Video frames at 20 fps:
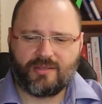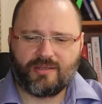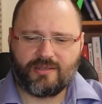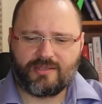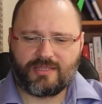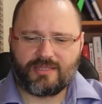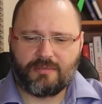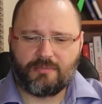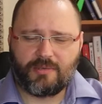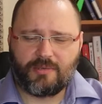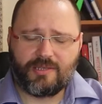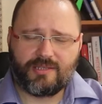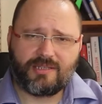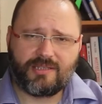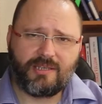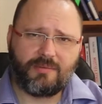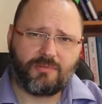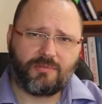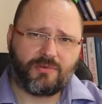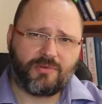The
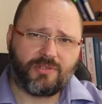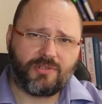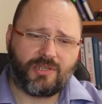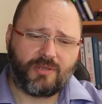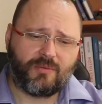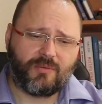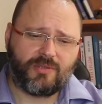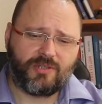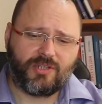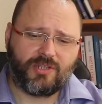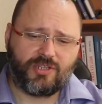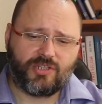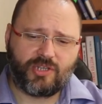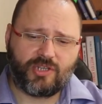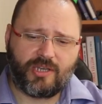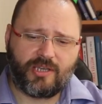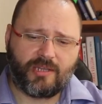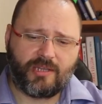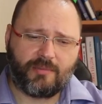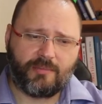CPEC project, which is
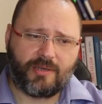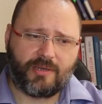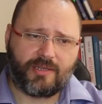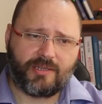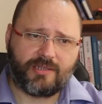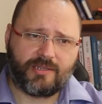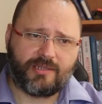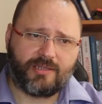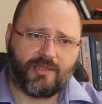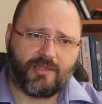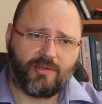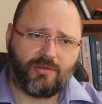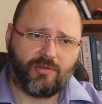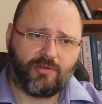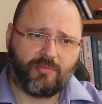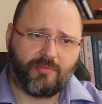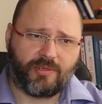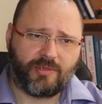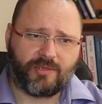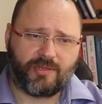China-Pakistan
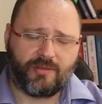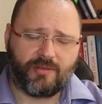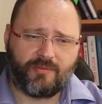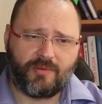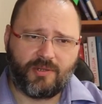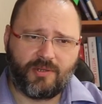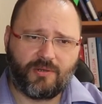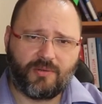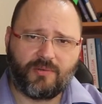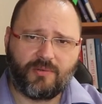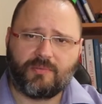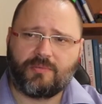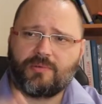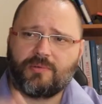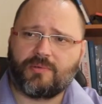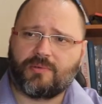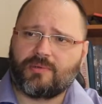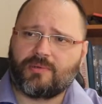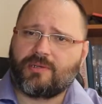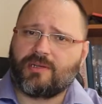Economic Window
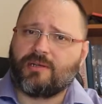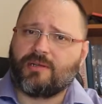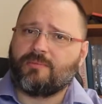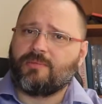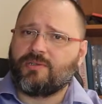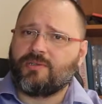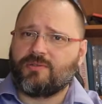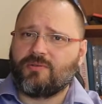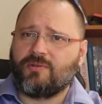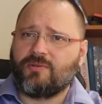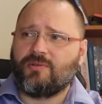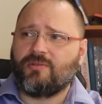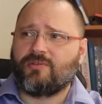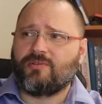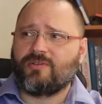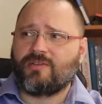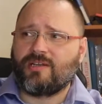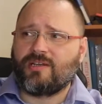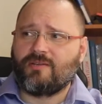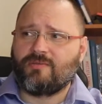Program, is going
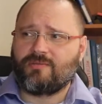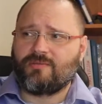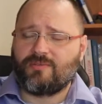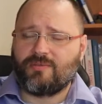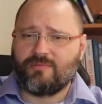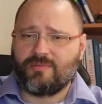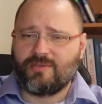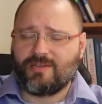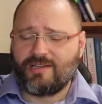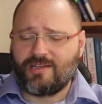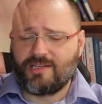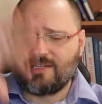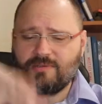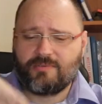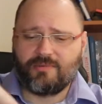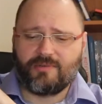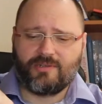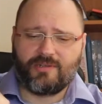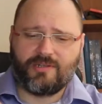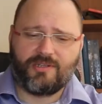to come from the
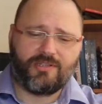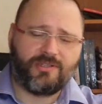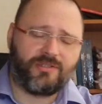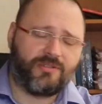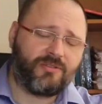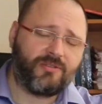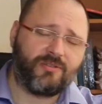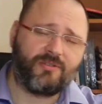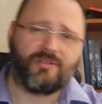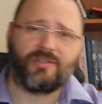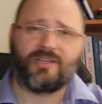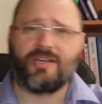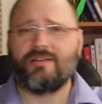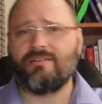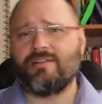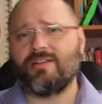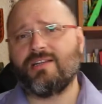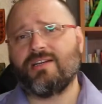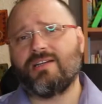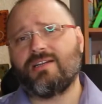Kashmir region to the
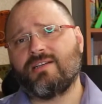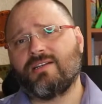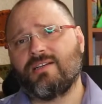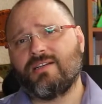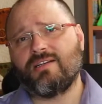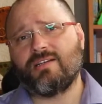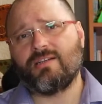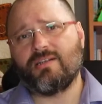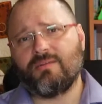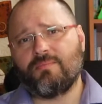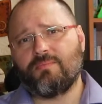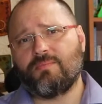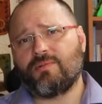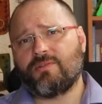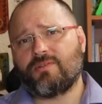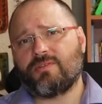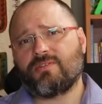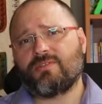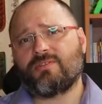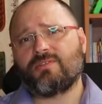Gwadar
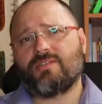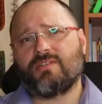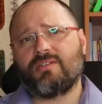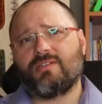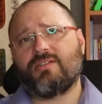port,